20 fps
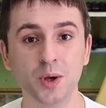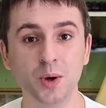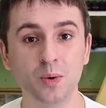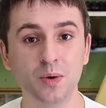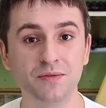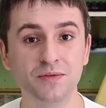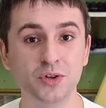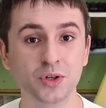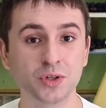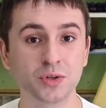who
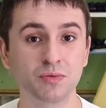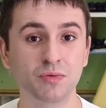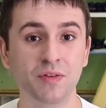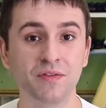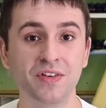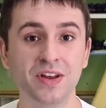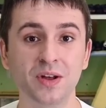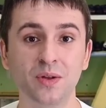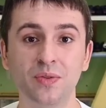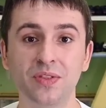have just
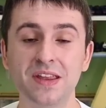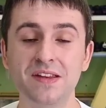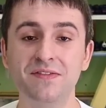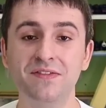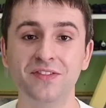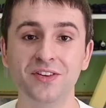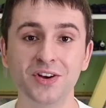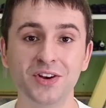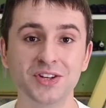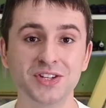revealed the
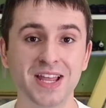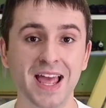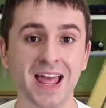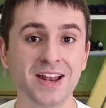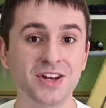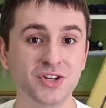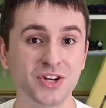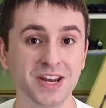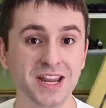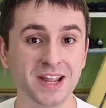first
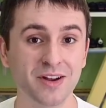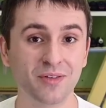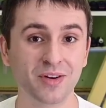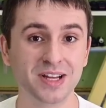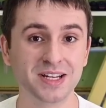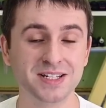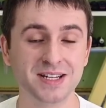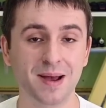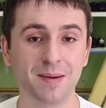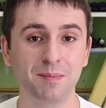engineering
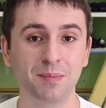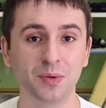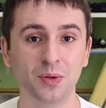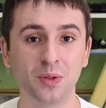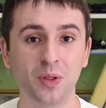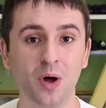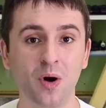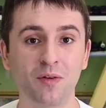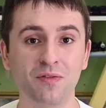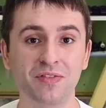
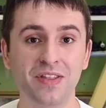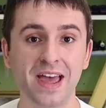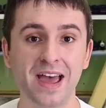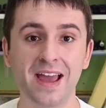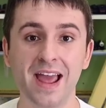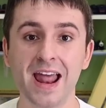sample of their